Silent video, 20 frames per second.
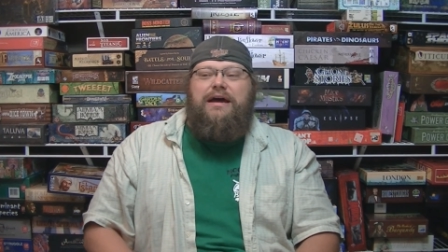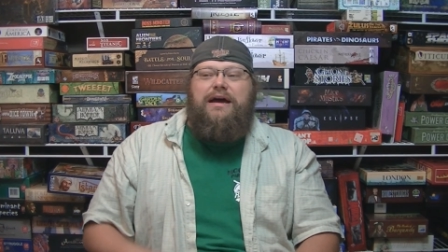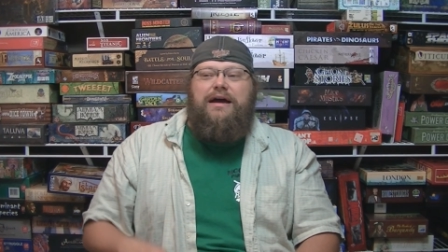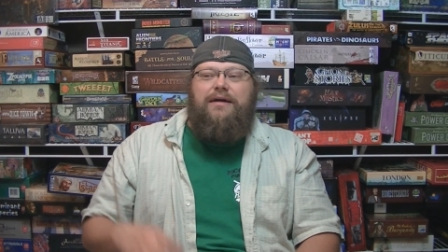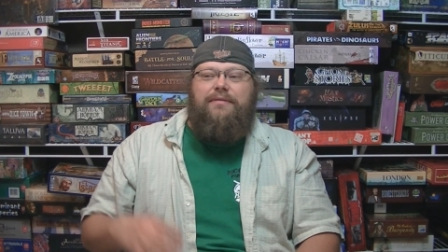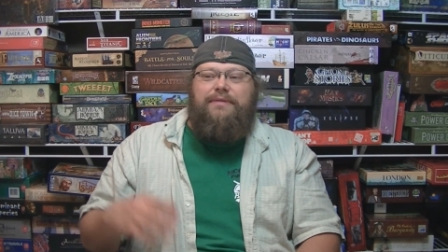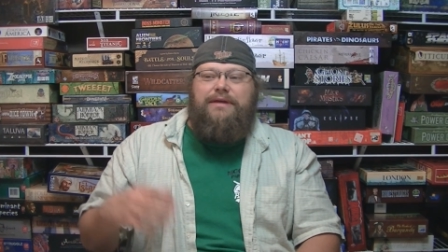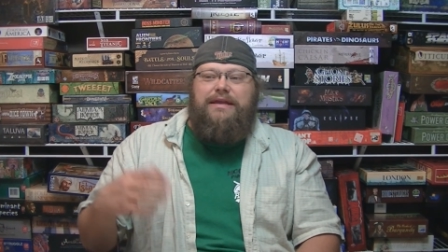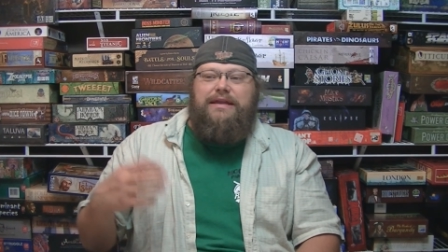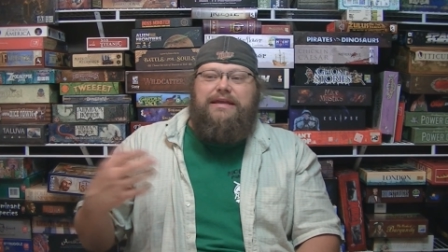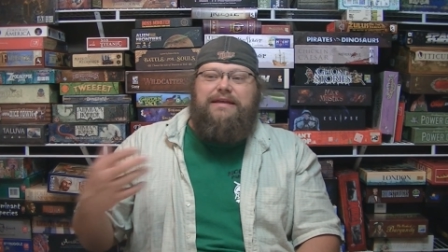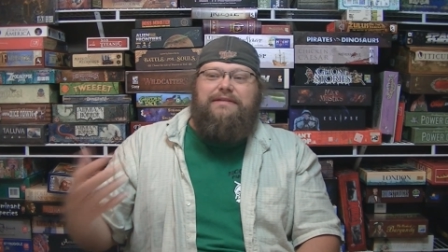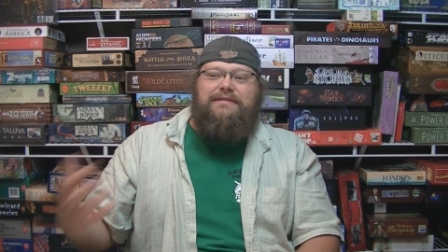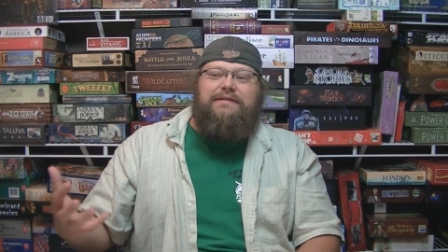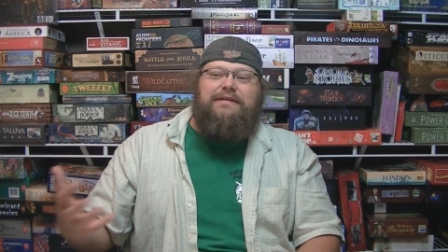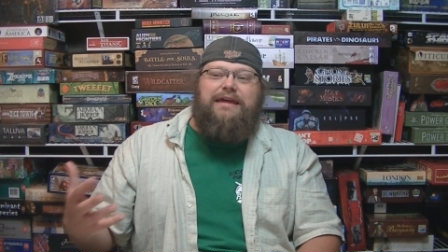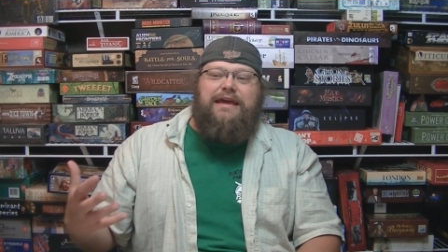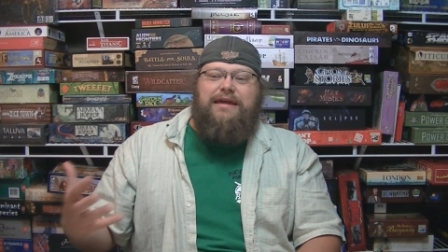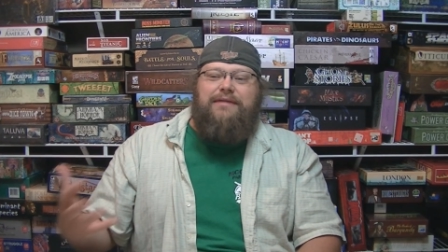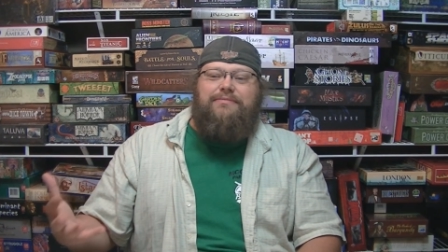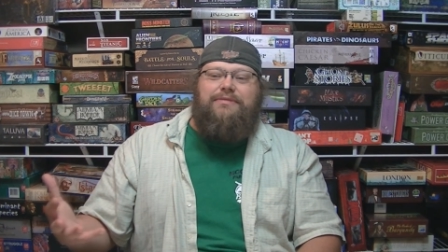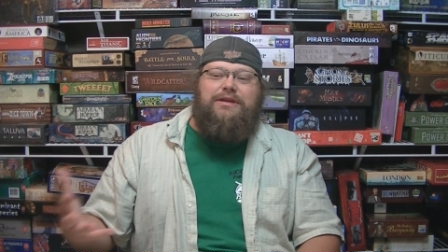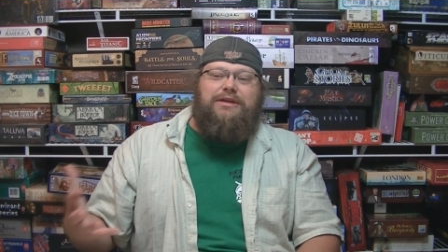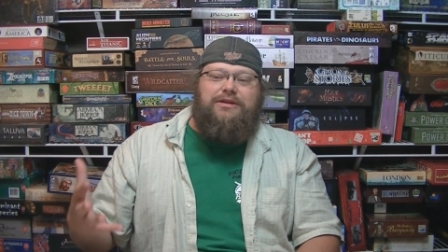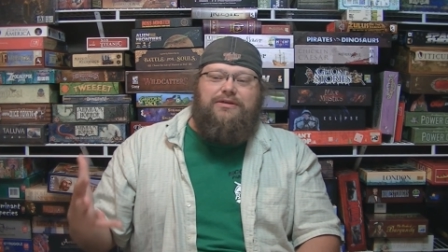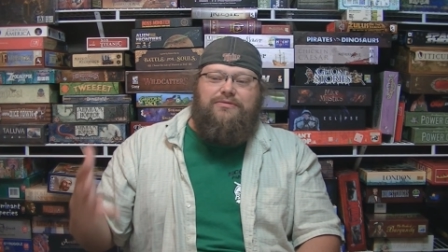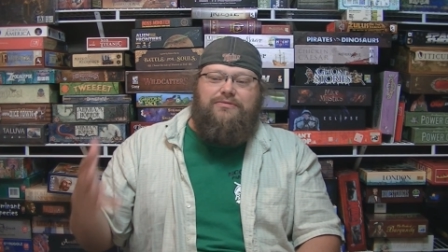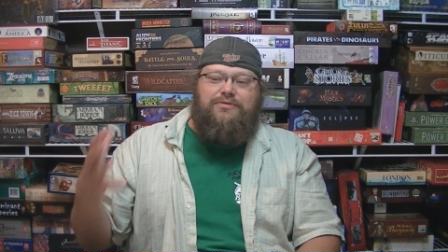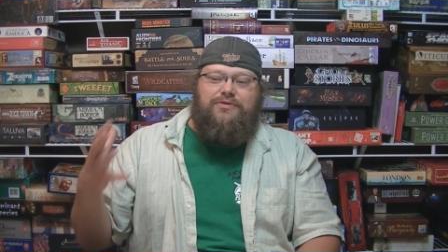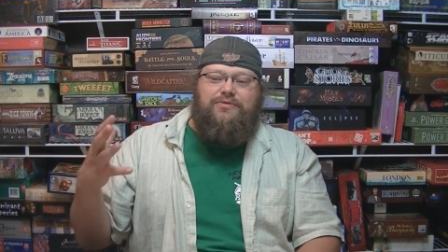Um, it is a game that
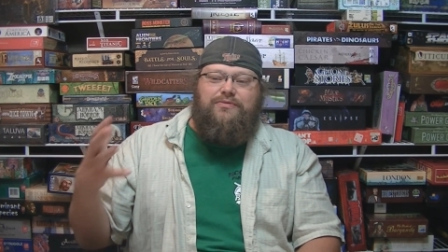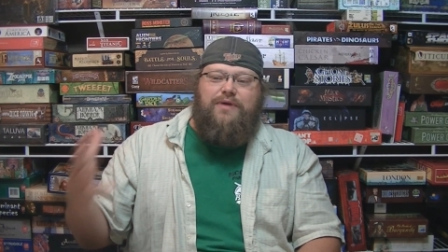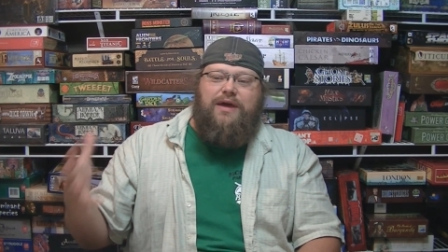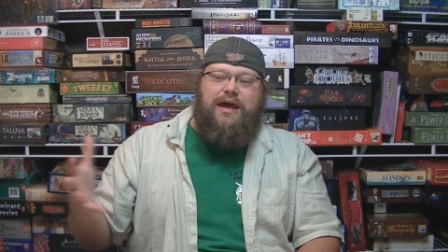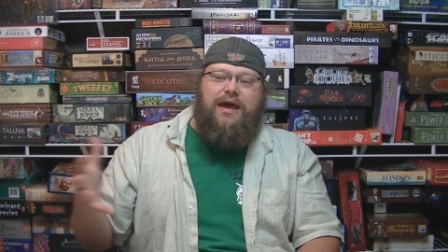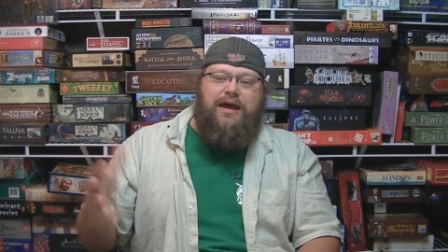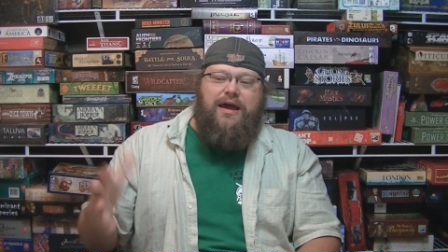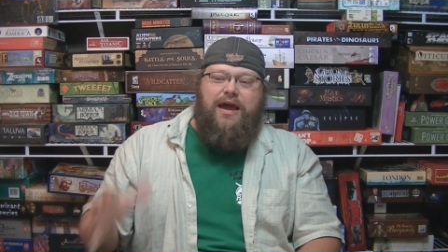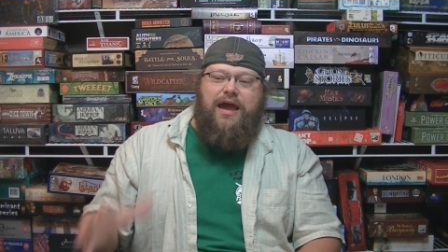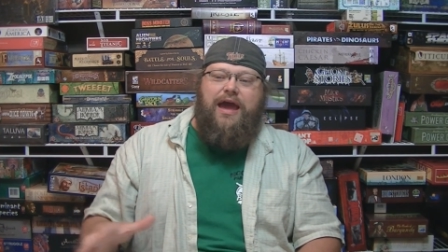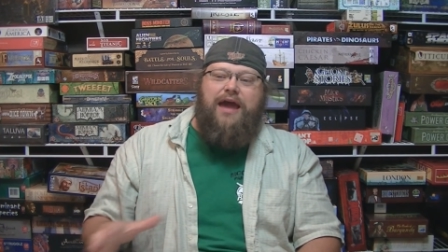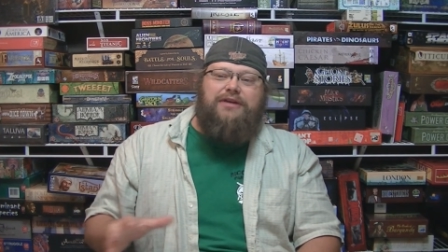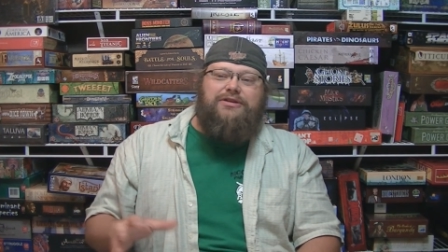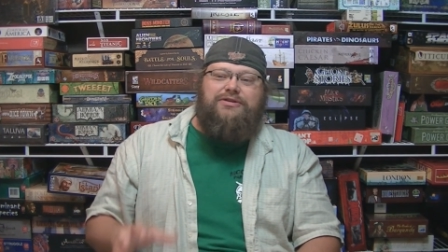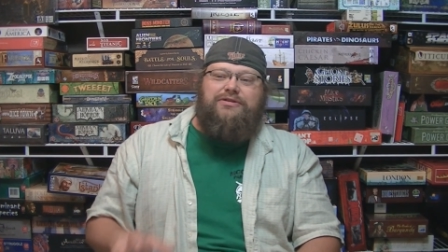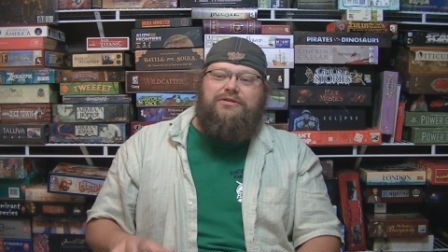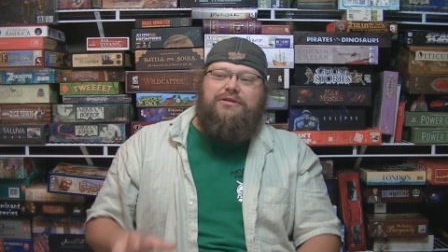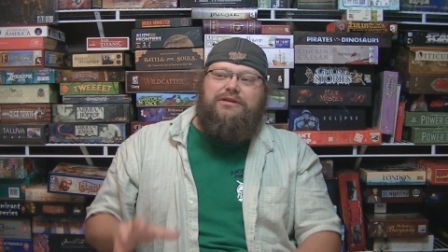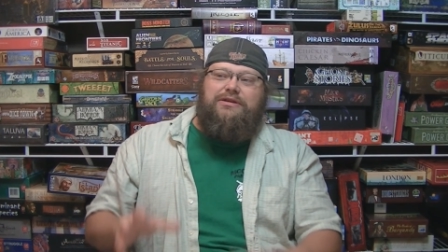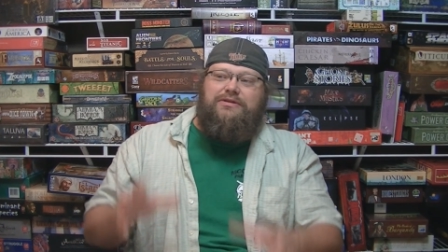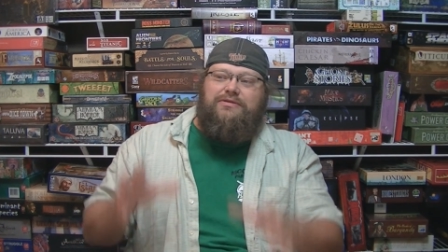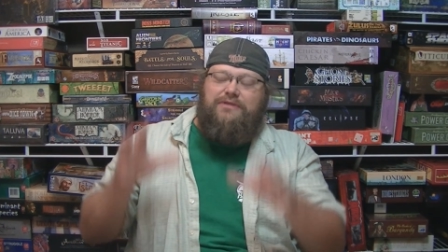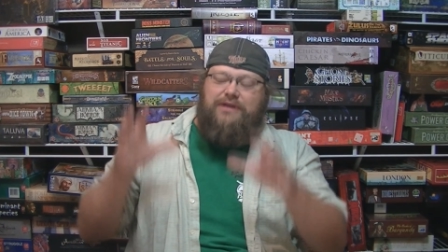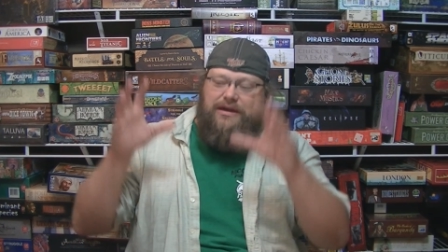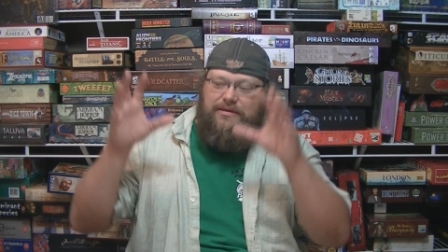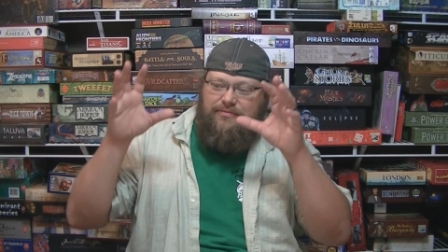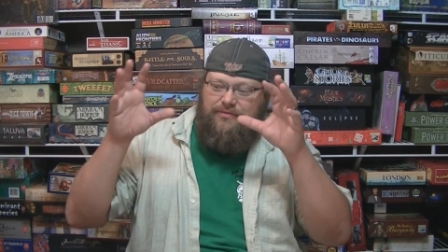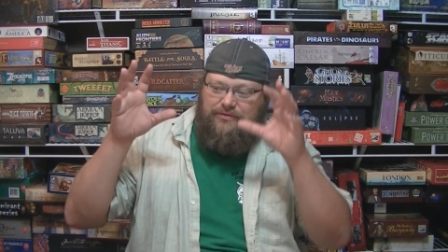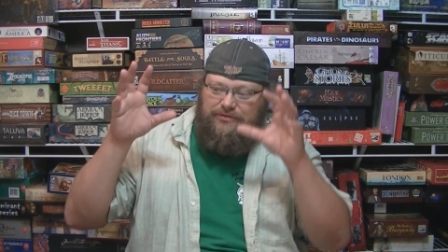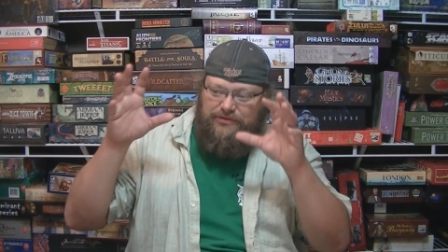you do actually to
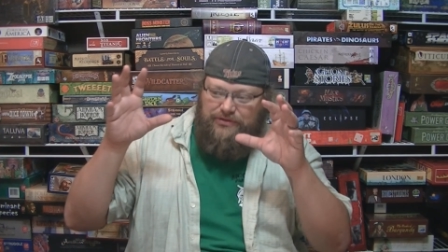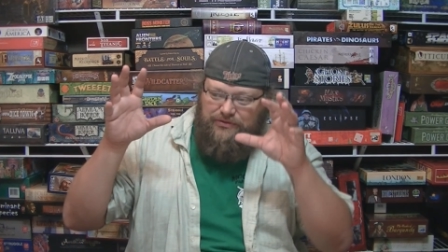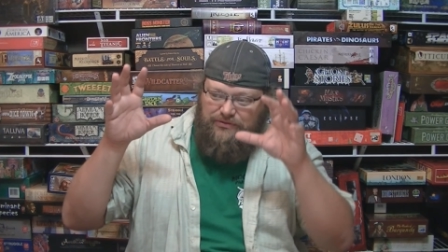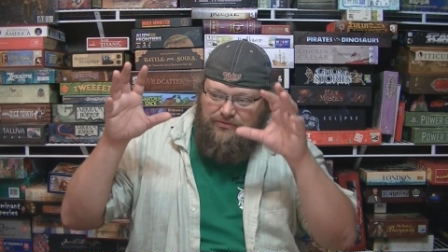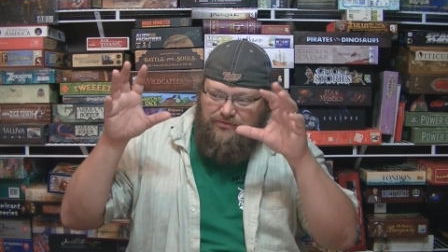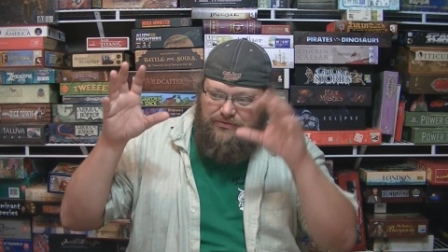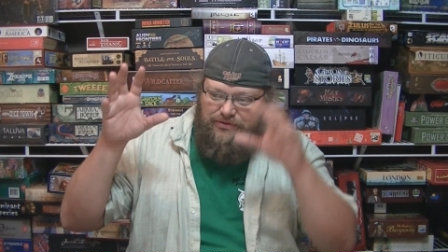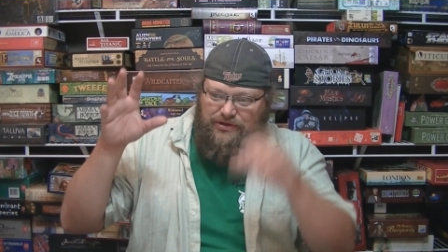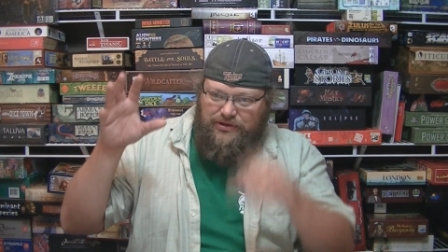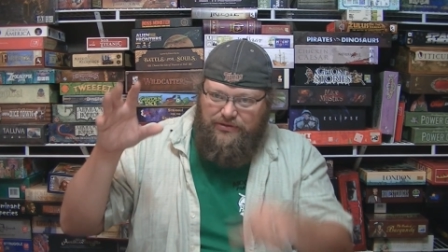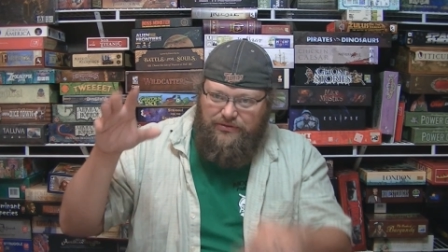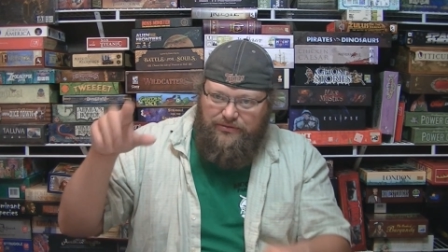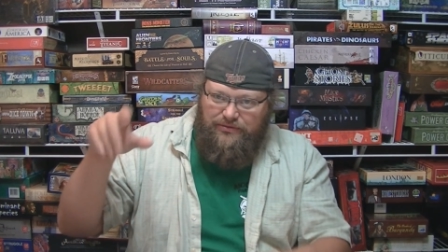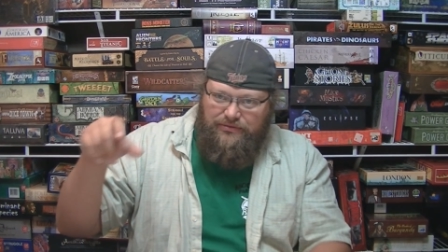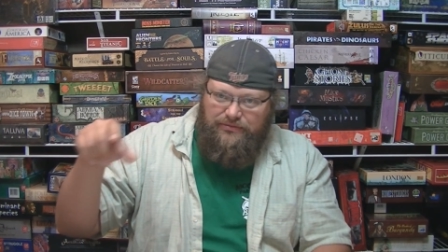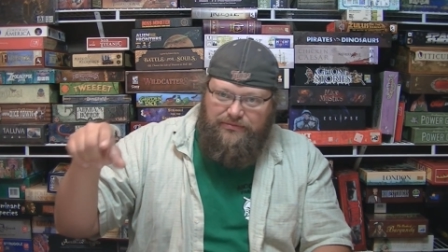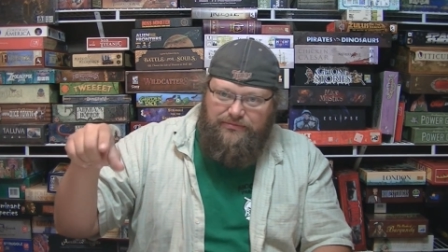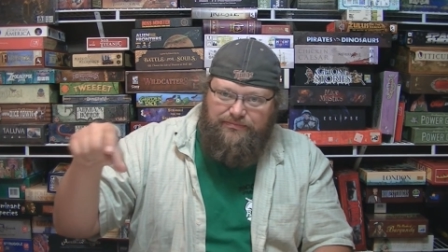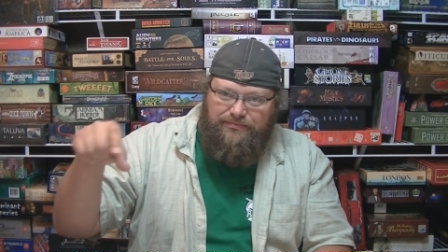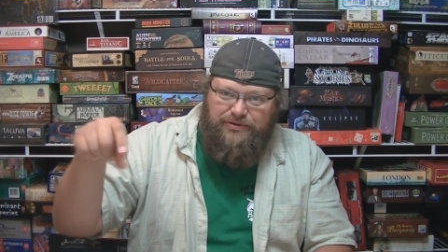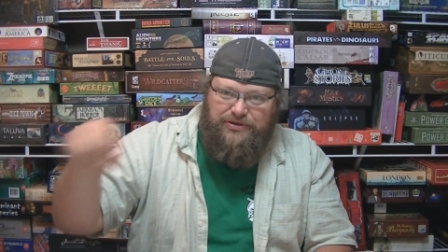able to you know